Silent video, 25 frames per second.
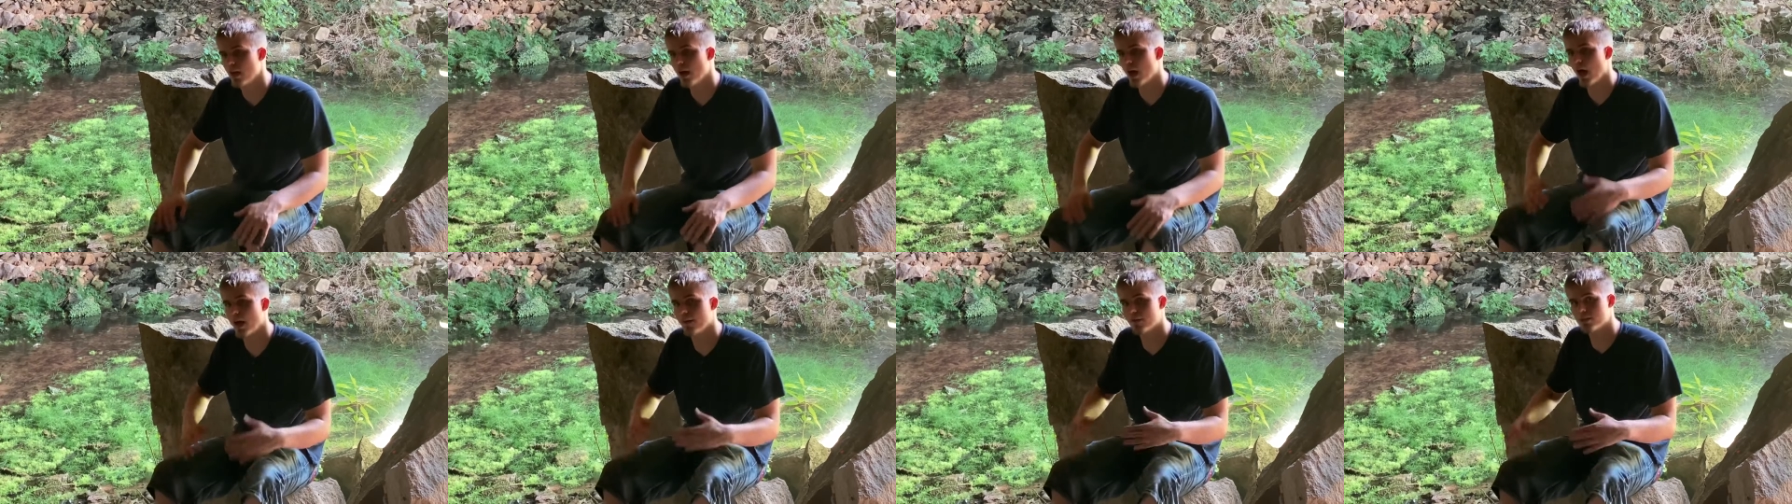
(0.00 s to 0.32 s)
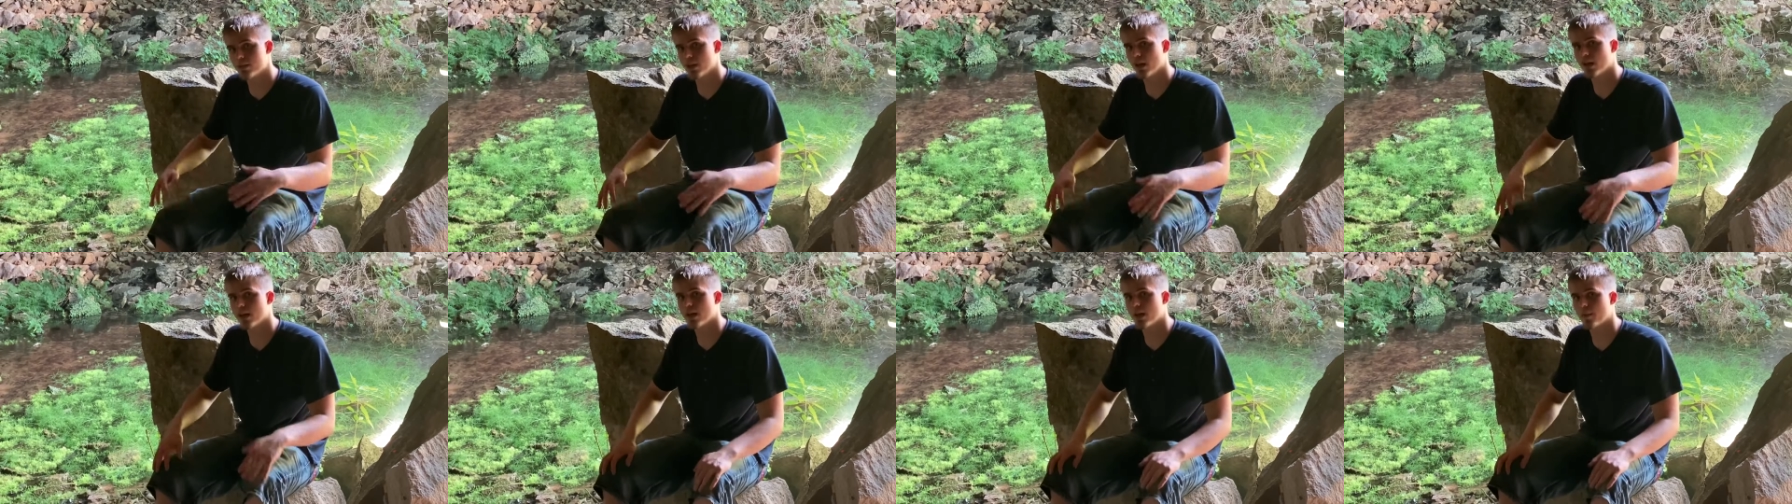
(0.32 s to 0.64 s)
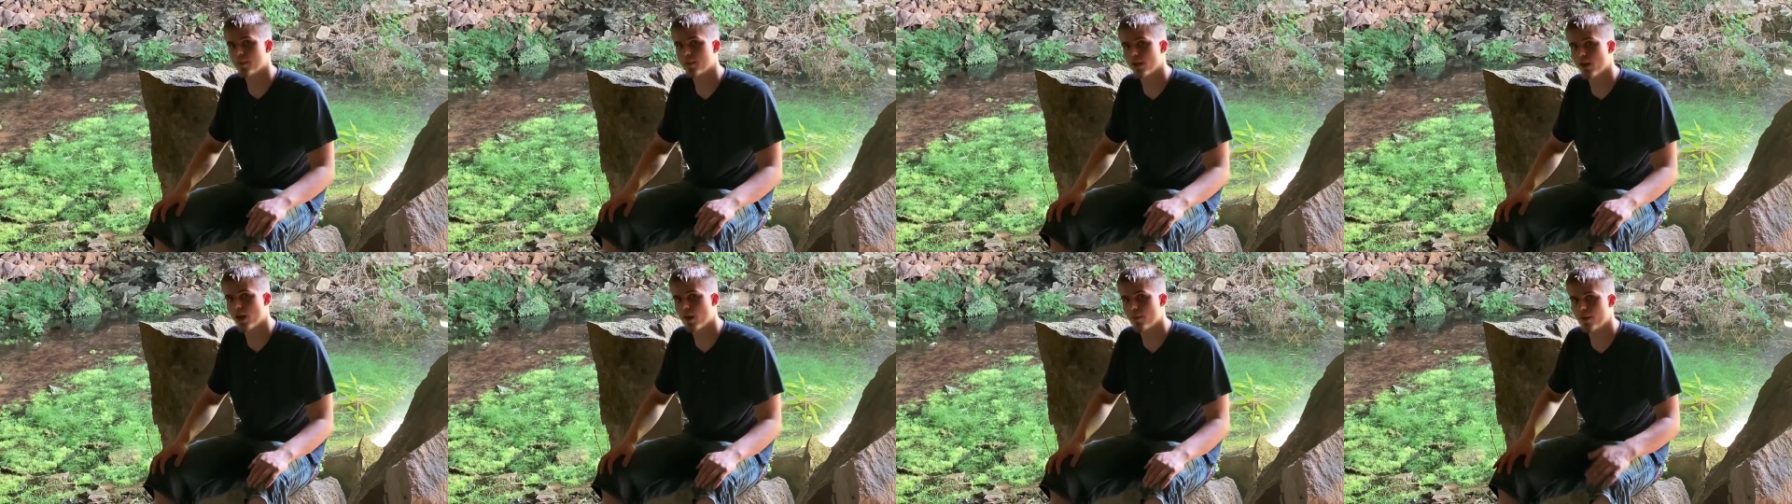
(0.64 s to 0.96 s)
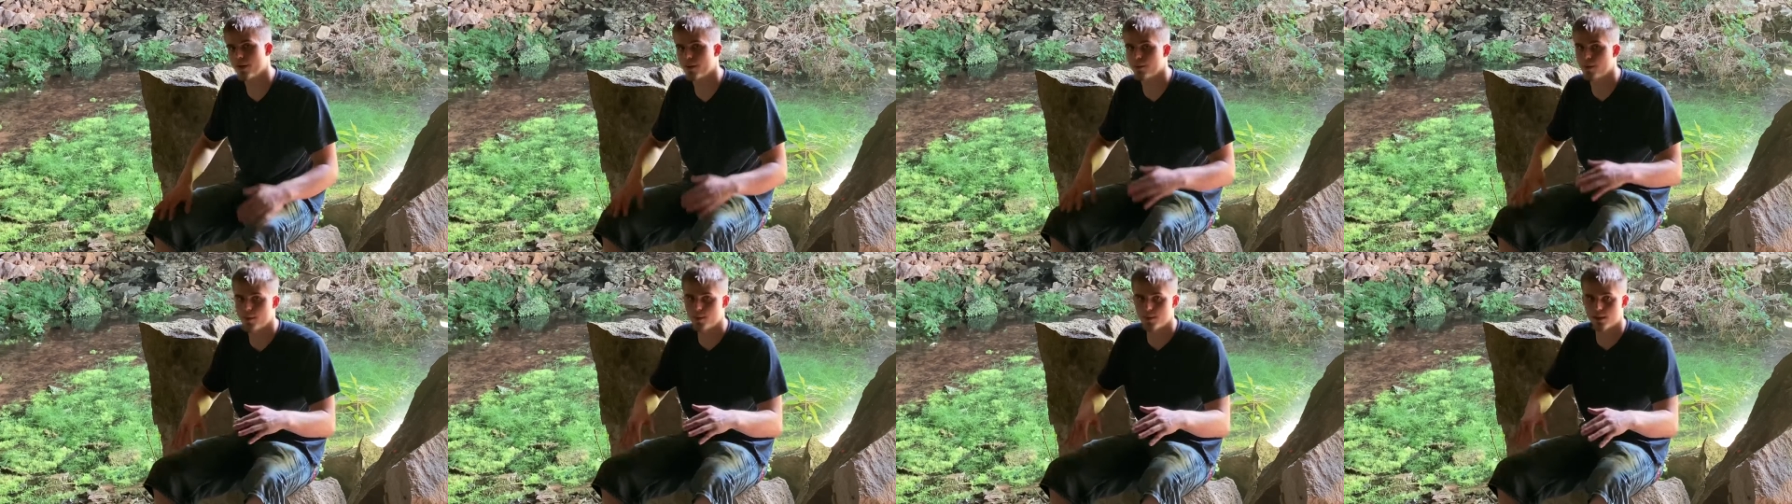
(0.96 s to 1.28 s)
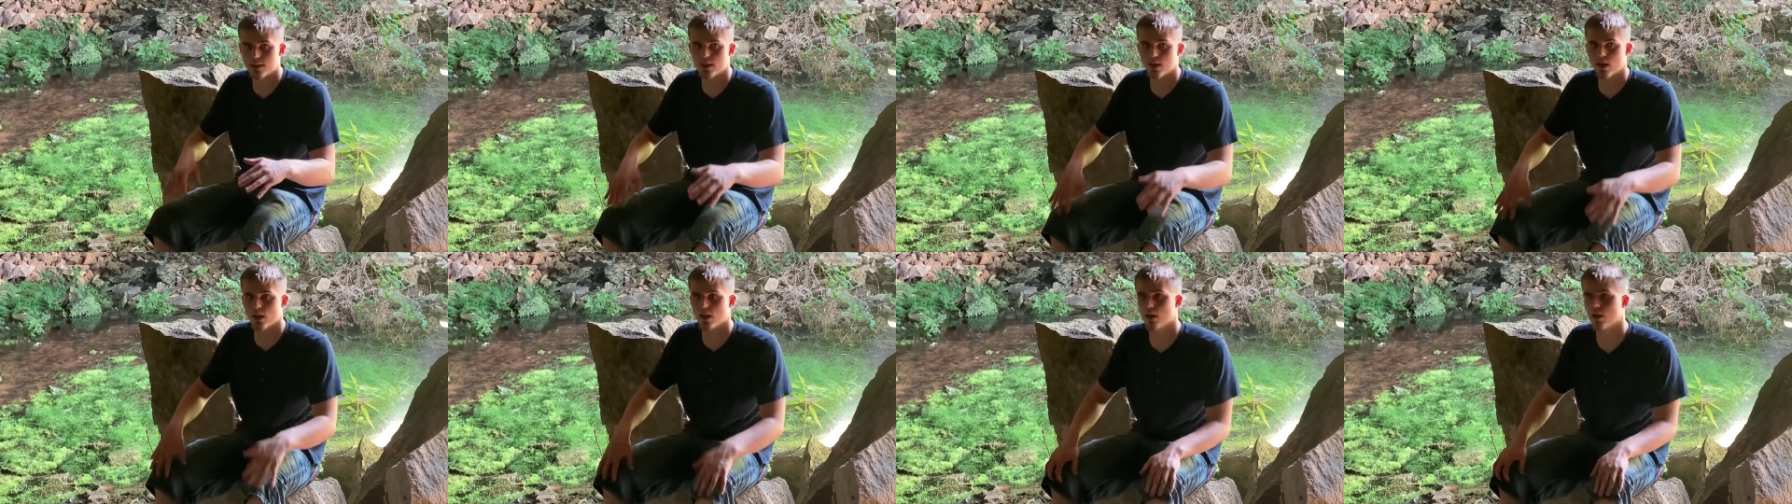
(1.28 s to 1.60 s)
I've studied up a little bit, maybe
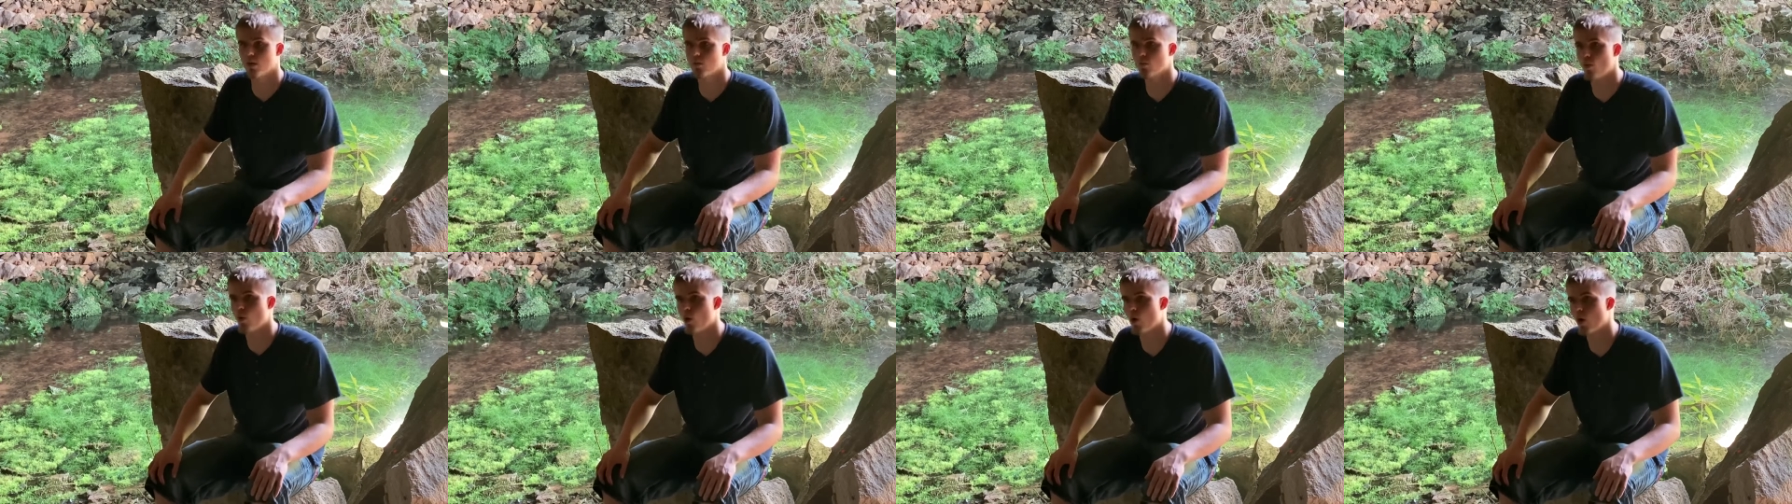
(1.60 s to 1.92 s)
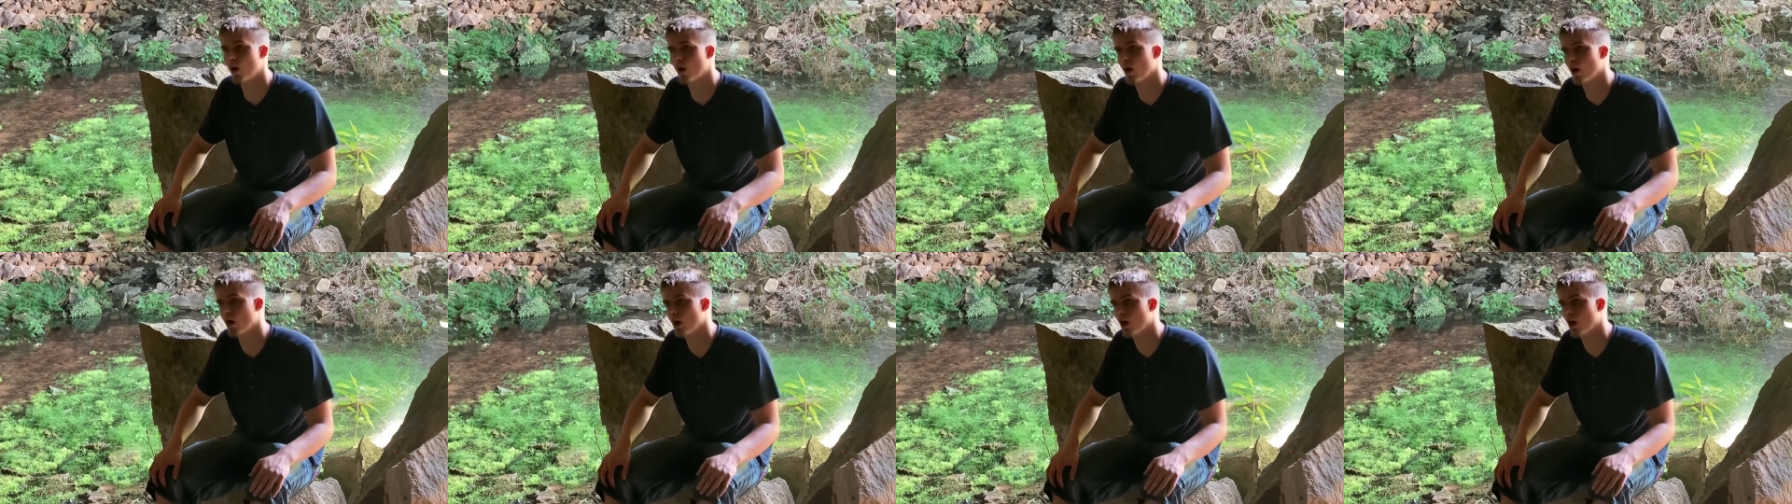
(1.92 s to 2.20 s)
studied a little more.